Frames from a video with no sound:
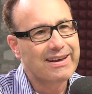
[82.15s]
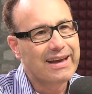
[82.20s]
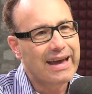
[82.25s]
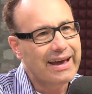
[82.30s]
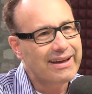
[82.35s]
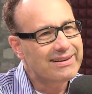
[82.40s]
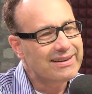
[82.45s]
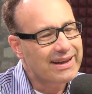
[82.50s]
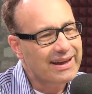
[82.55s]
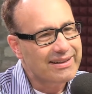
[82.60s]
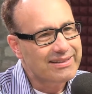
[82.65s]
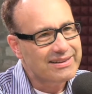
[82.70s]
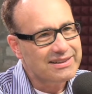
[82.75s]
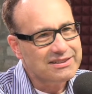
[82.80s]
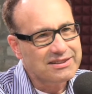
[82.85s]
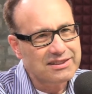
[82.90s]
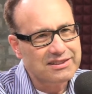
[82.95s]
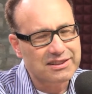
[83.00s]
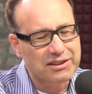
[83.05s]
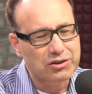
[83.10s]
And
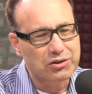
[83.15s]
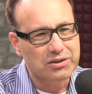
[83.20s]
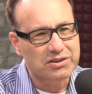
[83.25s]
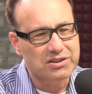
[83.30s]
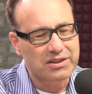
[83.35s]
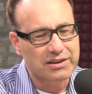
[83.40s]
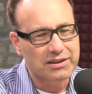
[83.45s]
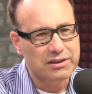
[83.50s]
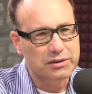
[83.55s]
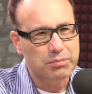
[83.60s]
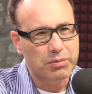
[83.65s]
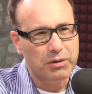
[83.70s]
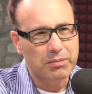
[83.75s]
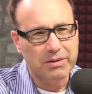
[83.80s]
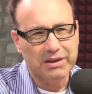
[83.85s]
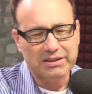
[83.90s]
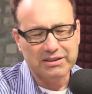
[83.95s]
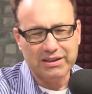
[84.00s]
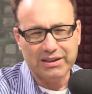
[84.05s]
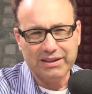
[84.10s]
this is interesting, this book,
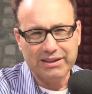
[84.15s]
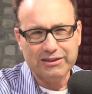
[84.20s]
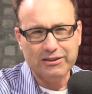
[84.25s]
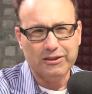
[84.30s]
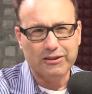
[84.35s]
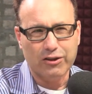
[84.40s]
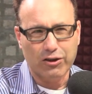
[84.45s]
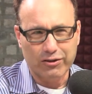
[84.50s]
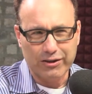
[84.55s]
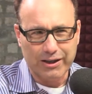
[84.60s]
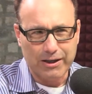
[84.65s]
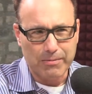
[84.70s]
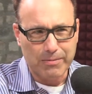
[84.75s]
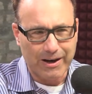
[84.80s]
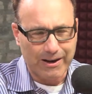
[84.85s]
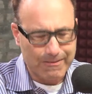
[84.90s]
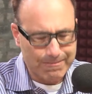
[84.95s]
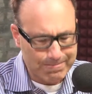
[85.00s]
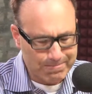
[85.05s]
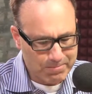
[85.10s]
because it isn't only
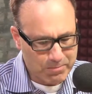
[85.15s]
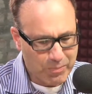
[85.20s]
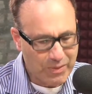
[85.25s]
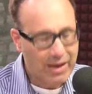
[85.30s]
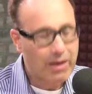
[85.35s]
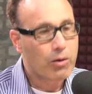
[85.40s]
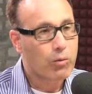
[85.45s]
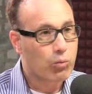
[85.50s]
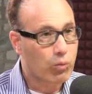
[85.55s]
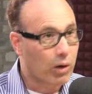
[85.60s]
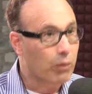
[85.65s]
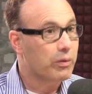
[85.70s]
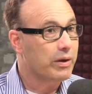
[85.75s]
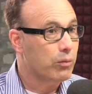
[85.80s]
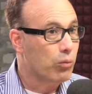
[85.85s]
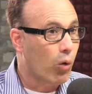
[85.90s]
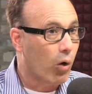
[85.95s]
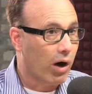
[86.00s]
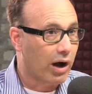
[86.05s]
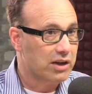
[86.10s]
about what we
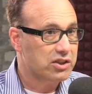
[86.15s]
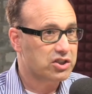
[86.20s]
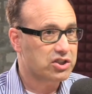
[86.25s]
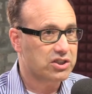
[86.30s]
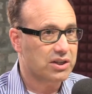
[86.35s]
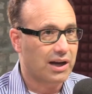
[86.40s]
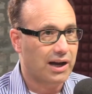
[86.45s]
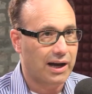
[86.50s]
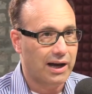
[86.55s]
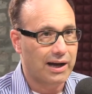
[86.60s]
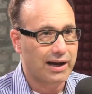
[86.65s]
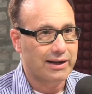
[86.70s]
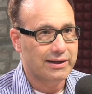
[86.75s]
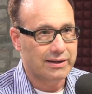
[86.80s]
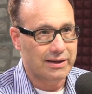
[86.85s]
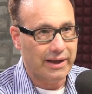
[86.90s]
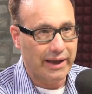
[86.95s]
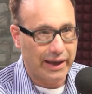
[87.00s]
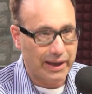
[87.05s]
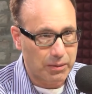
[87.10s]
watch
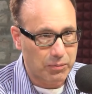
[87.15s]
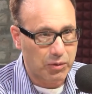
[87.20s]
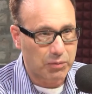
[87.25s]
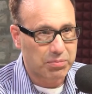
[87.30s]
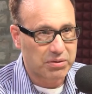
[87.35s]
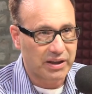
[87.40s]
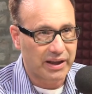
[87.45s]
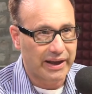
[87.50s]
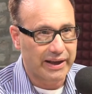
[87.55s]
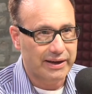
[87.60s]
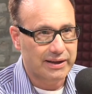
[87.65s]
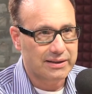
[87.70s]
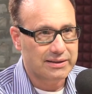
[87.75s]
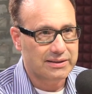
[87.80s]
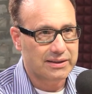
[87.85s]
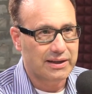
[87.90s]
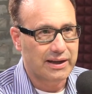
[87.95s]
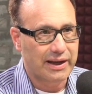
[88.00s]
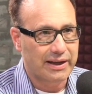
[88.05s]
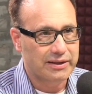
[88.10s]
on Animal
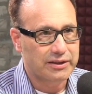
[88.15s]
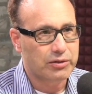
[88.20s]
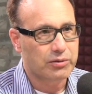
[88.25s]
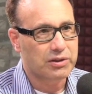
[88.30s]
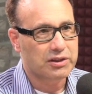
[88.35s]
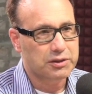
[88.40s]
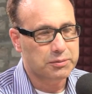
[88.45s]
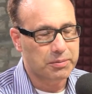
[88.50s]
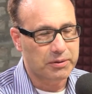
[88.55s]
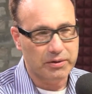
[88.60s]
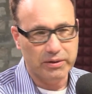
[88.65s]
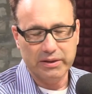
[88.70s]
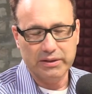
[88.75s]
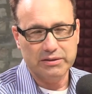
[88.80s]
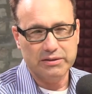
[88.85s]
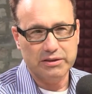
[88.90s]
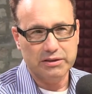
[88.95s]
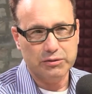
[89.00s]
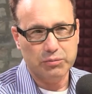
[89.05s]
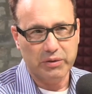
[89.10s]
Planet and your
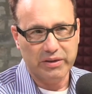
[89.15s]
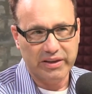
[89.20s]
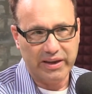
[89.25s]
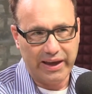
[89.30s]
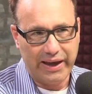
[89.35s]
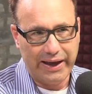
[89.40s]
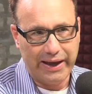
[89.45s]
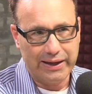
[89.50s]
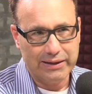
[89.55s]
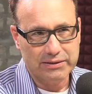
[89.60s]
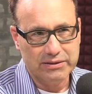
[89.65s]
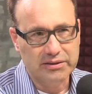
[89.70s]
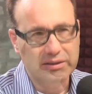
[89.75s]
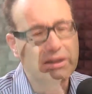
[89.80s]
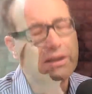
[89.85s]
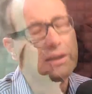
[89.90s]
experiences with cats.